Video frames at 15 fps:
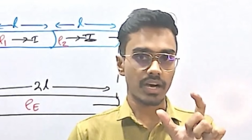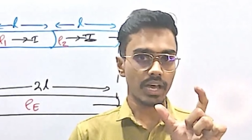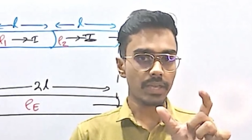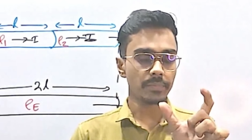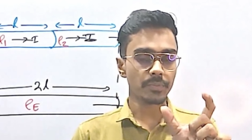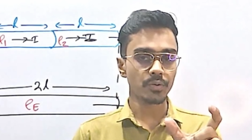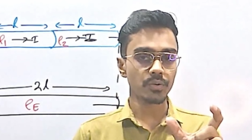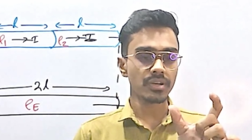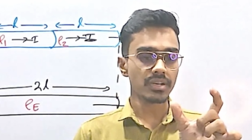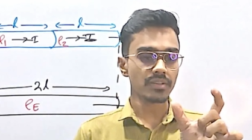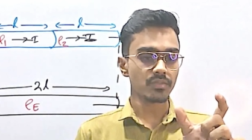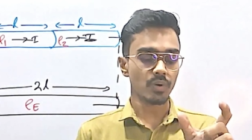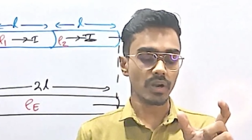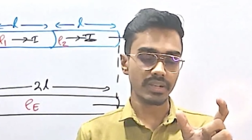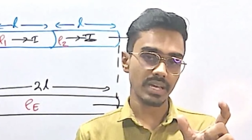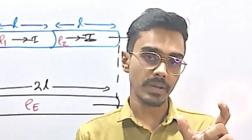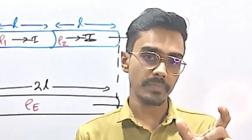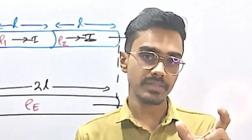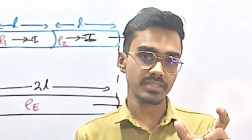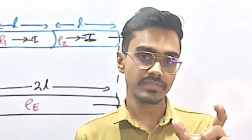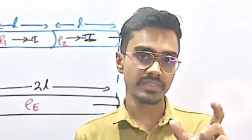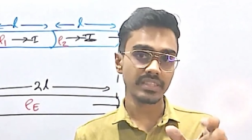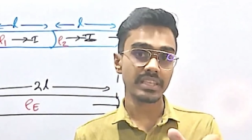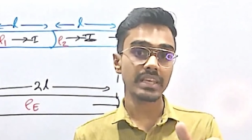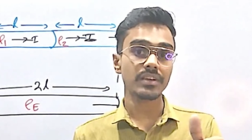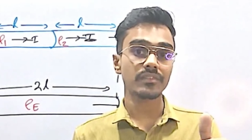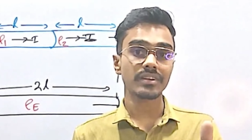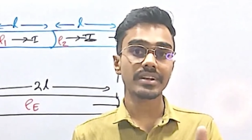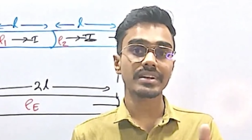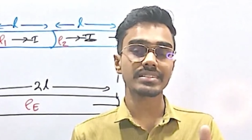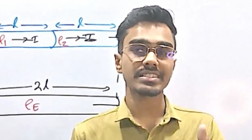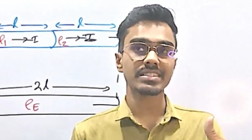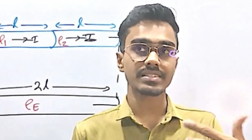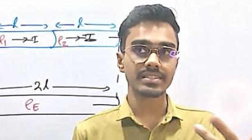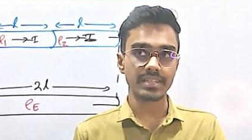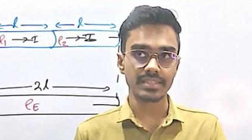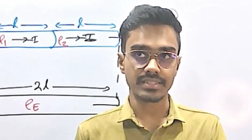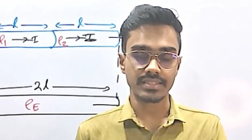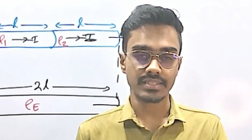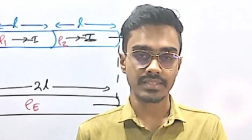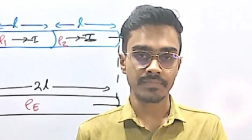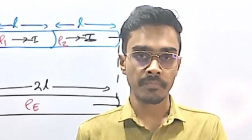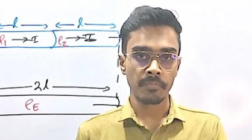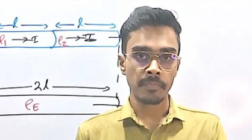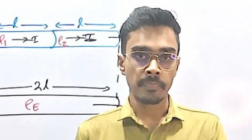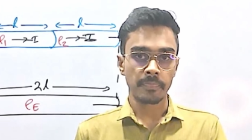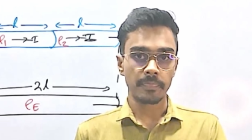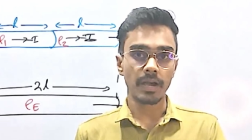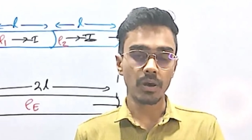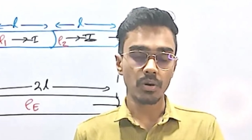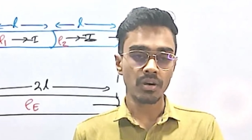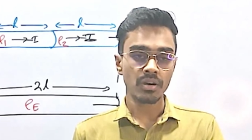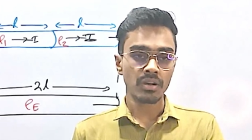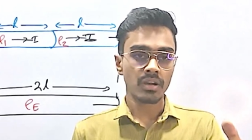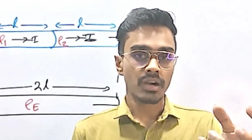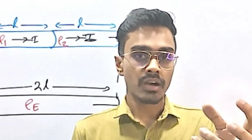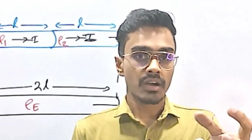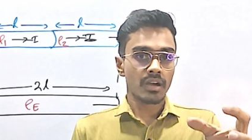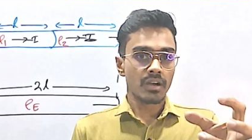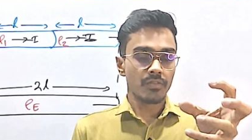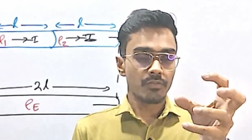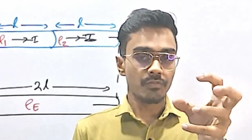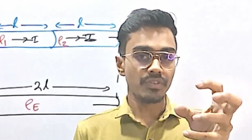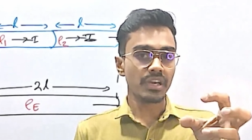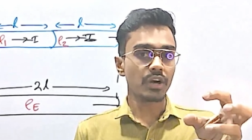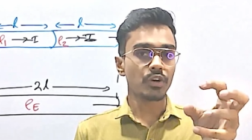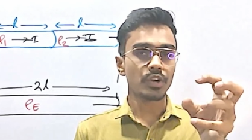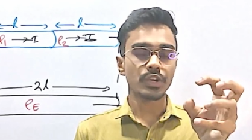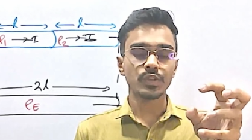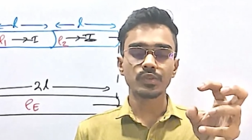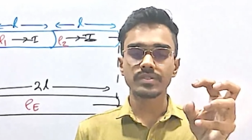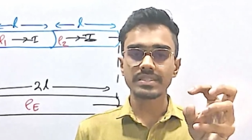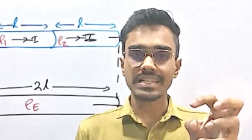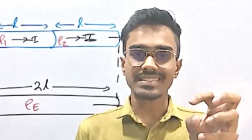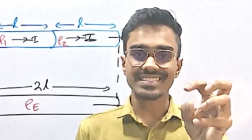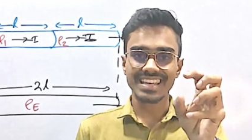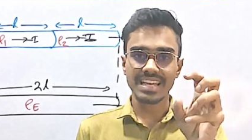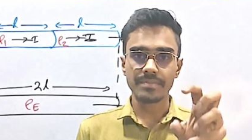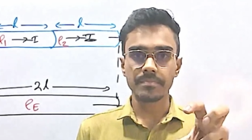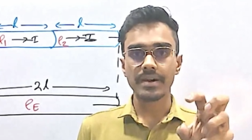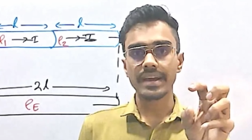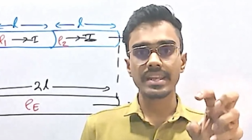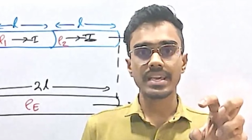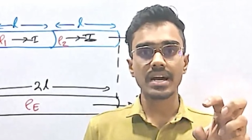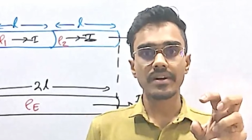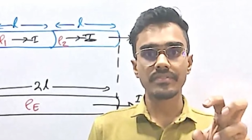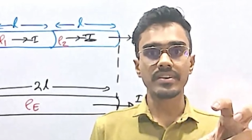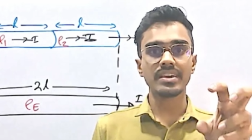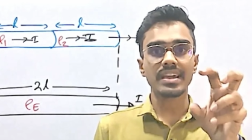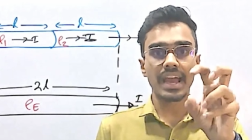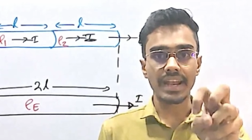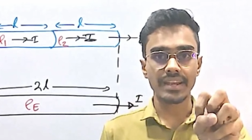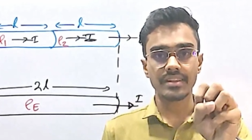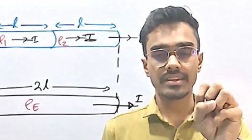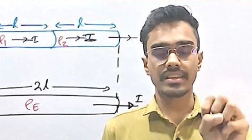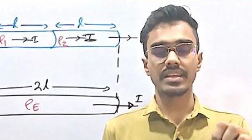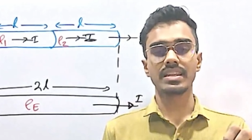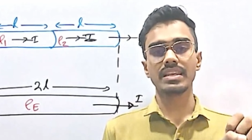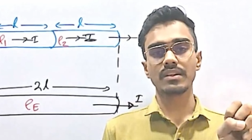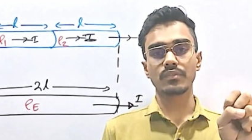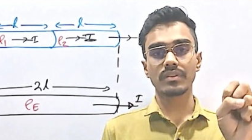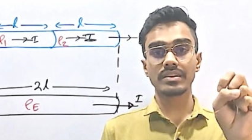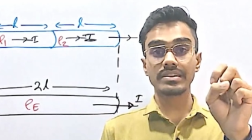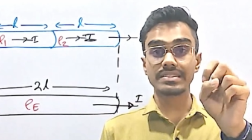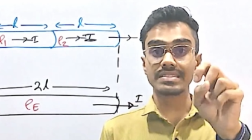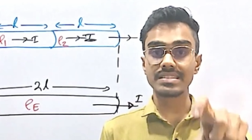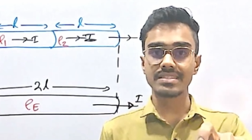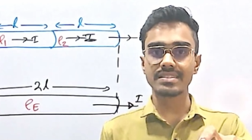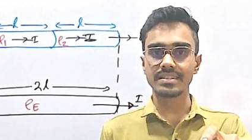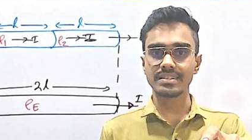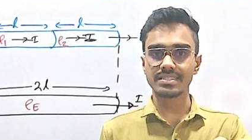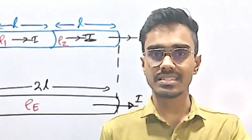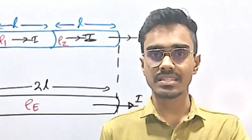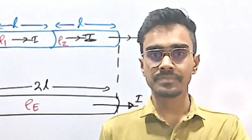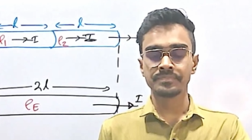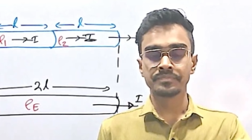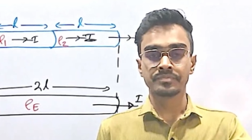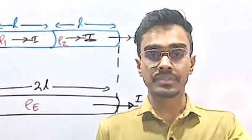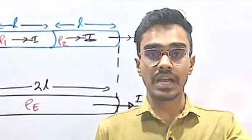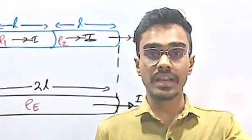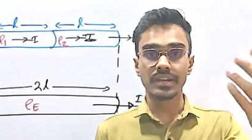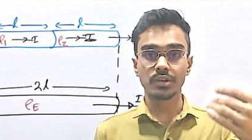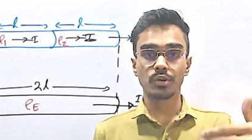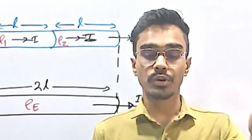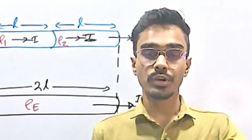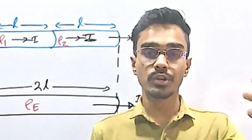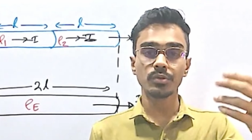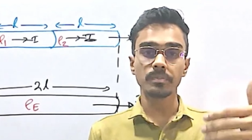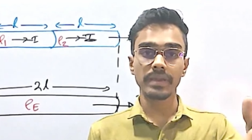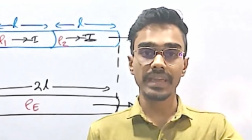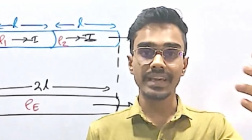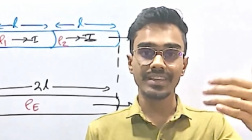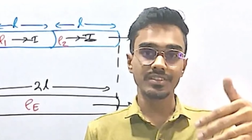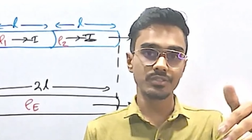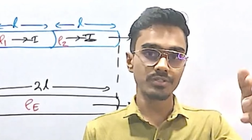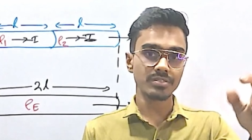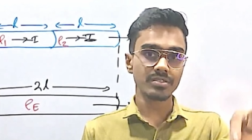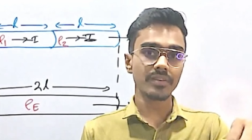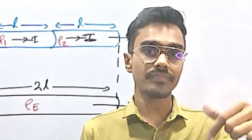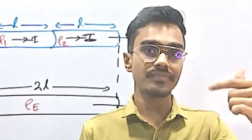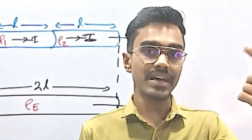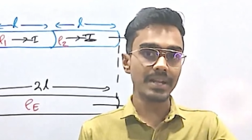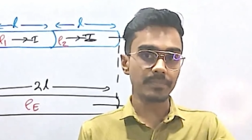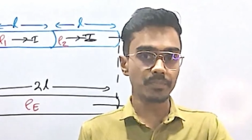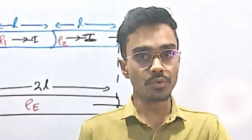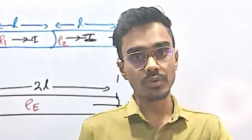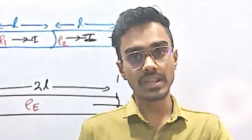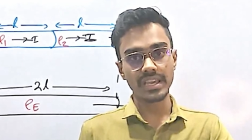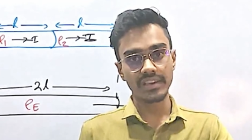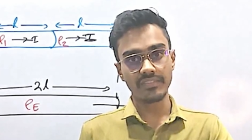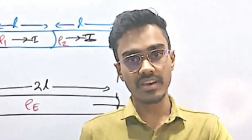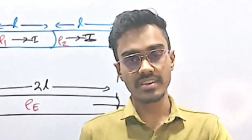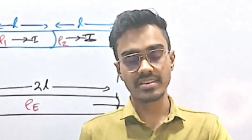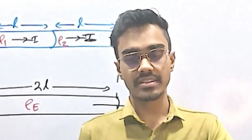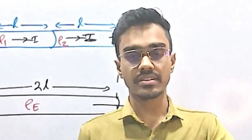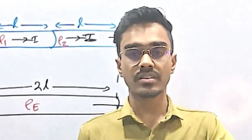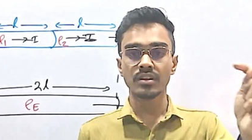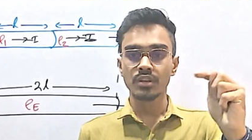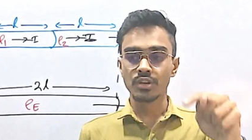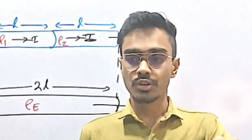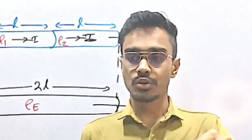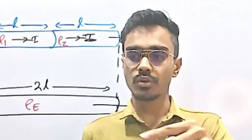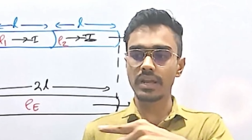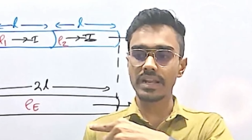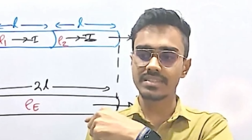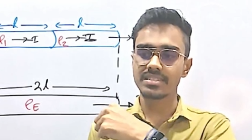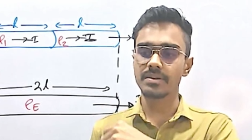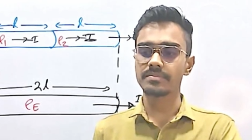I proved what happens with equivalent resistance. Now we are going to use that same idea we had in equivalent resistance and going to make use of that proved equation to get